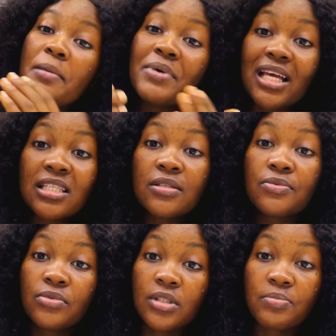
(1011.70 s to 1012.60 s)
be as
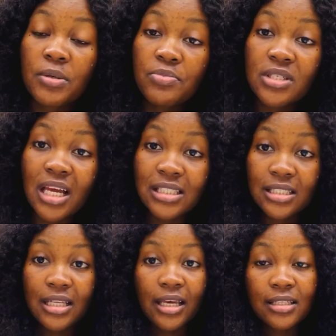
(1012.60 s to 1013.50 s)
if the baby is
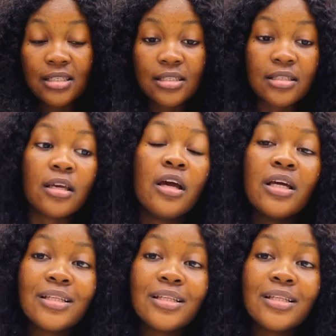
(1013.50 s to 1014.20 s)
actually like sitting.